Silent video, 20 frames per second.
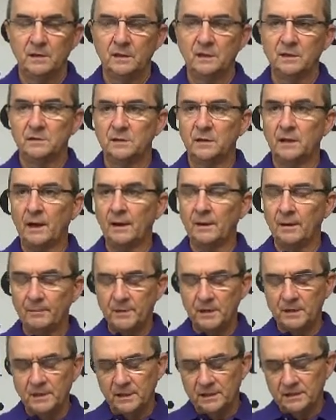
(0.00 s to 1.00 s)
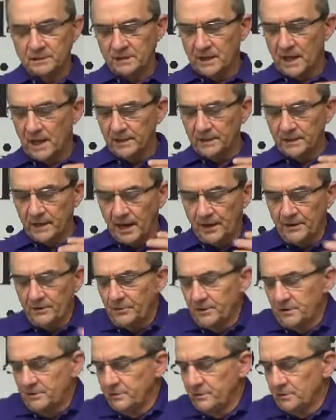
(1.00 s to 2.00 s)
It, I mean, it's, I, I
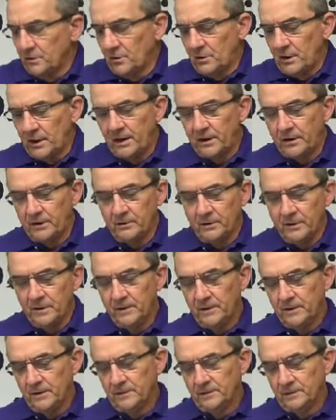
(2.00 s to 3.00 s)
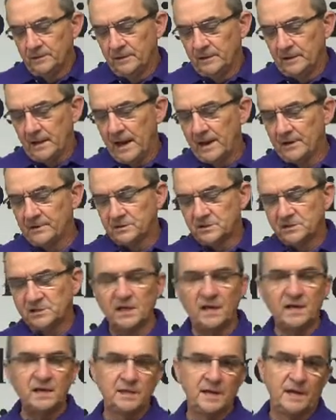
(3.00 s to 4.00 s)
don't even know how, how to
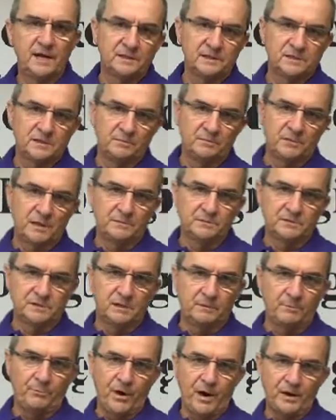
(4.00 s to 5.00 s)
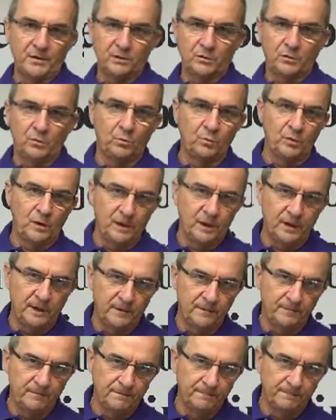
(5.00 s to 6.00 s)
say that sometimes in a practical way.